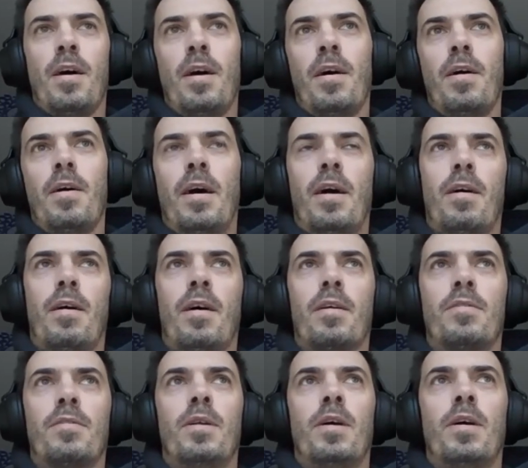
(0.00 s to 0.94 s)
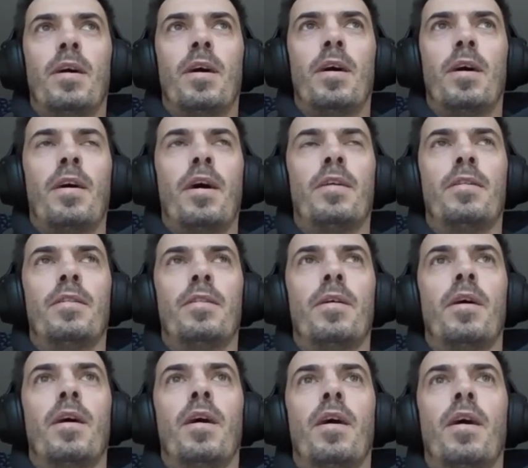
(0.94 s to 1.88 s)
Actually, I had
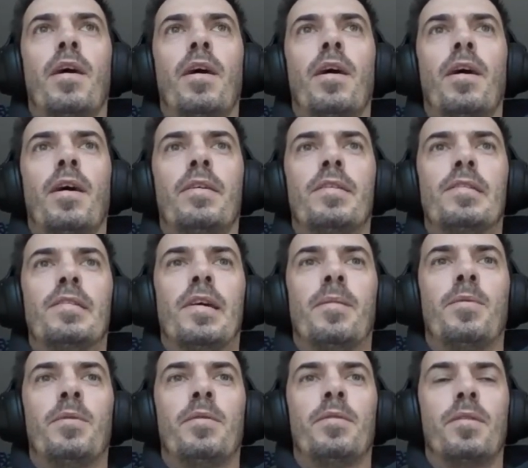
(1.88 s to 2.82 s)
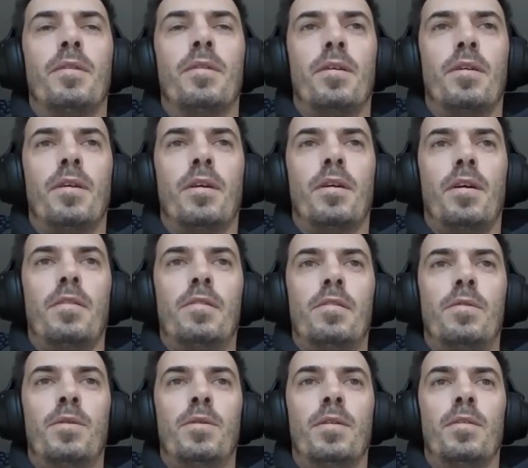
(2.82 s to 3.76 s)
a summer
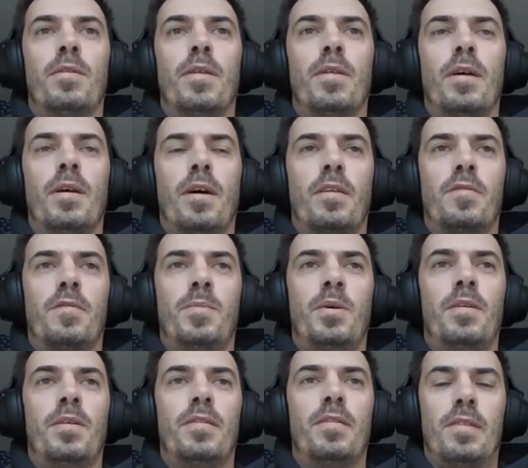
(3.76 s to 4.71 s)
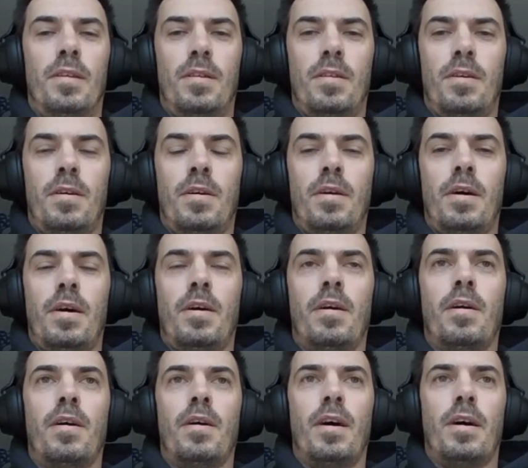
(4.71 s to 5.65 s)
student experience in
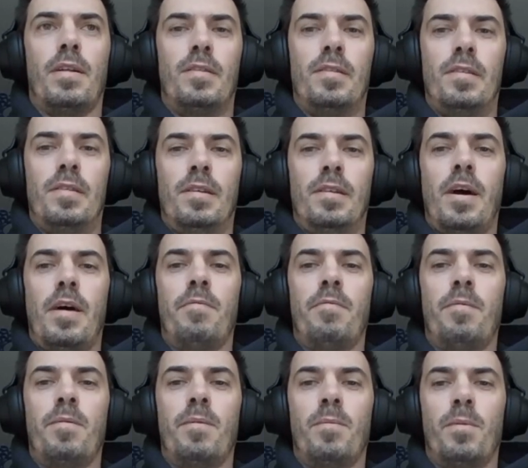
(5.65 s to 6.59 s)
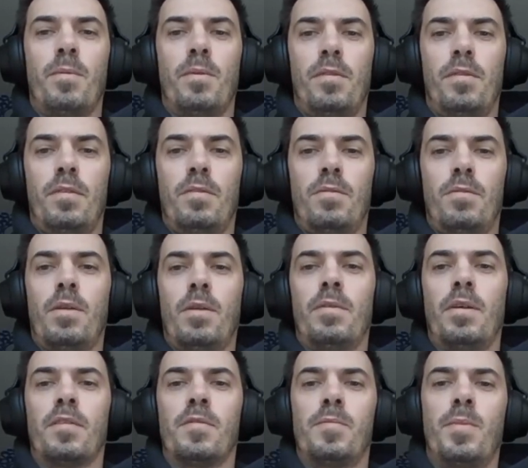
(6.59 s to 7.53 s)
at CDF, which is one
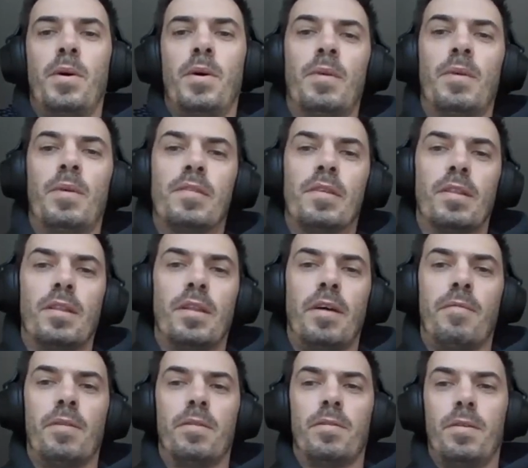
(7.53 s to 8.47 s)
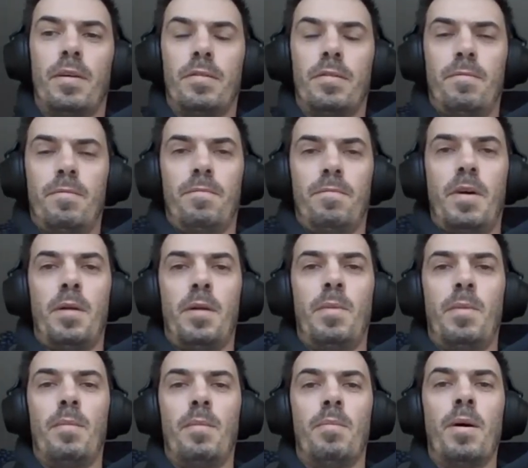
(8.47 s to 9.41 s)
of the experiments at Tevatron at
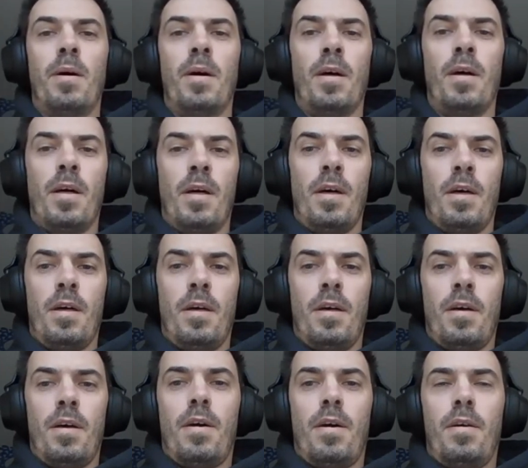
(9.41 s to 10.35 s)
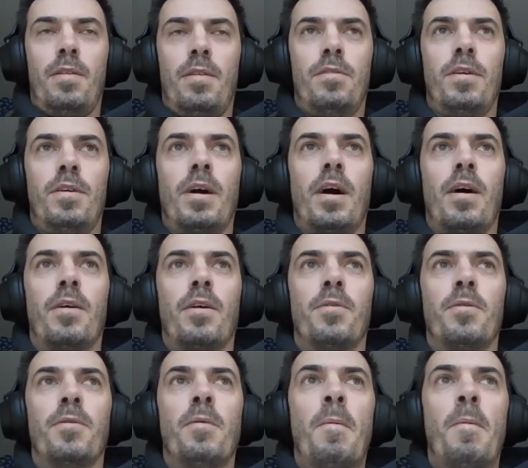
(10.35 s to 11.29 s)
FermiLab in
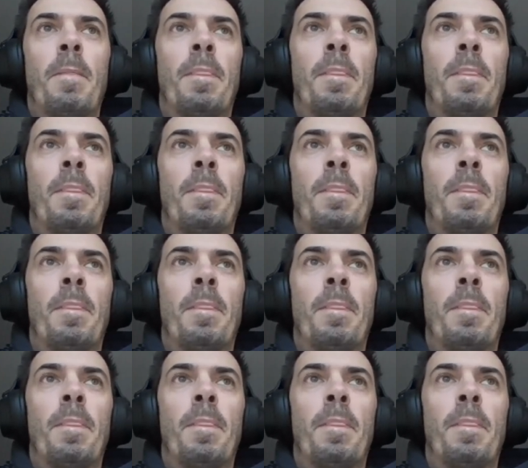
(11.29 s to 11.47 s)
Chicago.